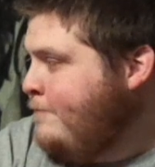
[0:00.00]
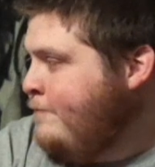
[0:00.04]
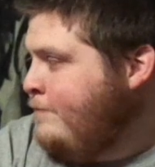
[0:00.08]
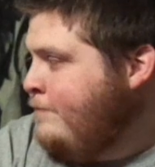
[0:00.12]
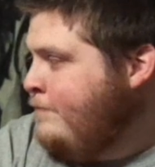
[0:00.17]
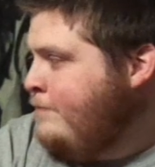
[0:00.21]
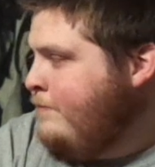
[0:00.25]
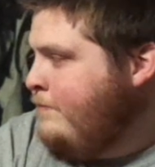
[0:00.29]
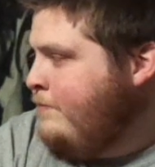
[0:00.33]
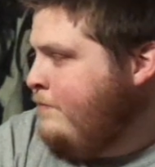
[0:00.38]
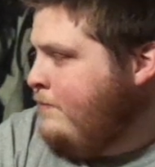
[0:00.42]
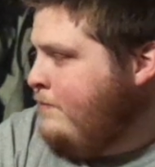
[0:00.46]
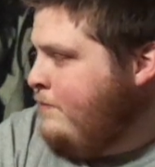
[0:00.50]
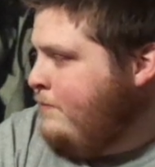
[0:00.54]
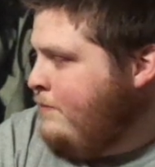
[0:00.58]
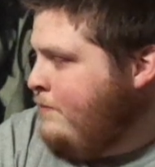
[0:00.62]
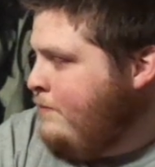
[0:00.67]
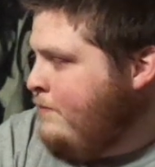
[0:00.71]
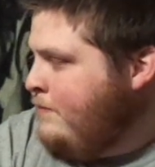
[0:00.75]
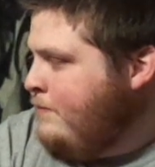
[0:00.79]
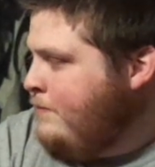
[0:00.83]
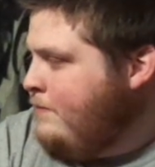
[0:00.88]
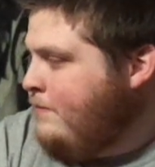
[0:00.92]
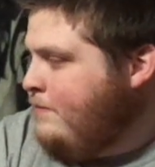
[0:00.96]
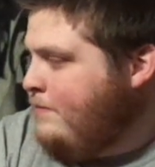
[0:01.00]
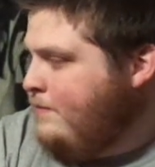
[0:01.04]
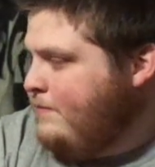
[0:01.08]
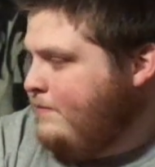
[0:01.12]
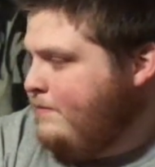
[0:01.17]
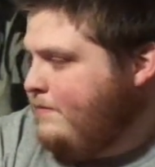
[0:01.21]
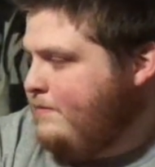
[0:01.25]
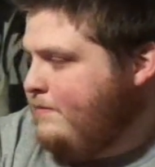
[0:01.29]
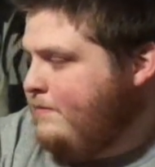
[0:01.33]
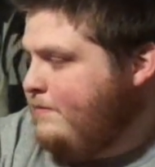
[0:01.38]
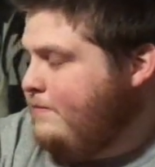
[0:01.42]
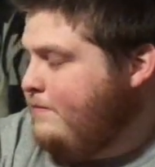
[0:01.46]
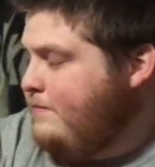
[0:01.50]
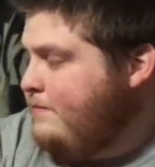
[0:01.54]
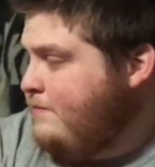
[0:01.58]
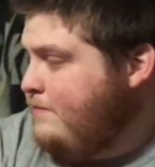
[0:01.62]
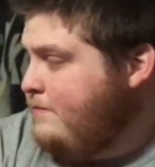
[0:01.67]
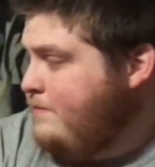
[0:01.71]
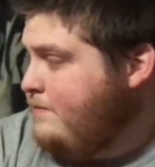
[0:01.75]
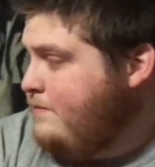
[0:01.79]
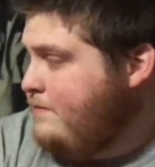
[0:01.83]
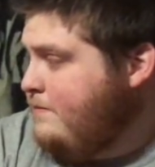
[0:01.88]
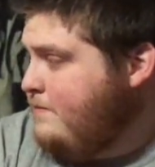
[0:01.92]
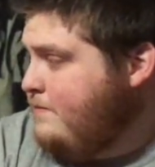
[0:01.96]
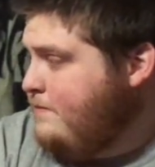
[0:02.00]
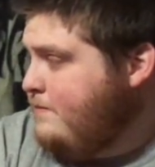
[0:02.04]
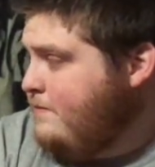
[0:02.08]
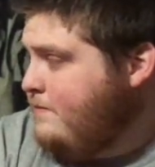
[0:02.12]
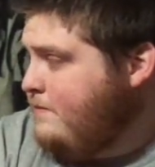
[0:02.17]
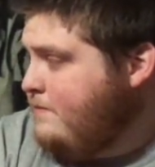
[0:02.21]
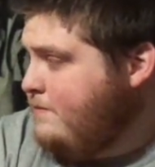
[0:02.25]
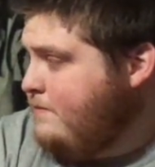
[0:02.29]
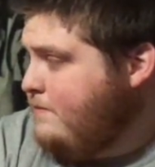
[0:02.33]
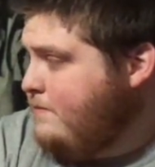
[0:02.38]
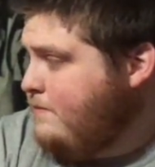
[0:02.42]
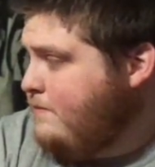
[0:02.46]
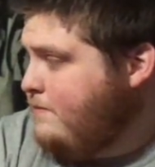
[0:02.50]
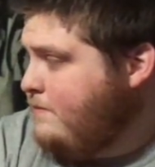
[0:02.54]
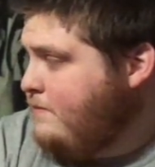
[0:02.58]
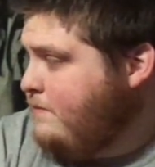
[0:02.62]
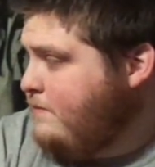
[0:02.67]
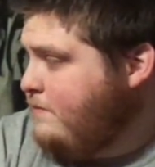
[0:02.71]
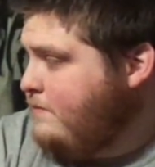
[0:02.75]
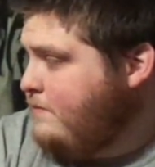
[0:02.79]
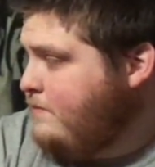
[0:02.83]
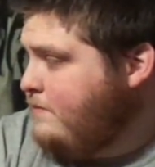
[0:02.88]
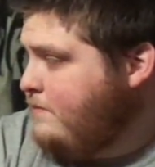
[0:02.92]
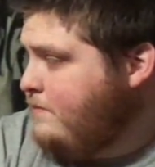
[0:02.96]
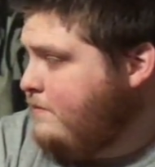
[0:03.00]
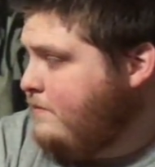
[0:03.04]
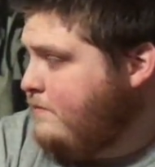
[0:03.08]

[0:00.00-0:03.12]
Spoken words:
[no speech]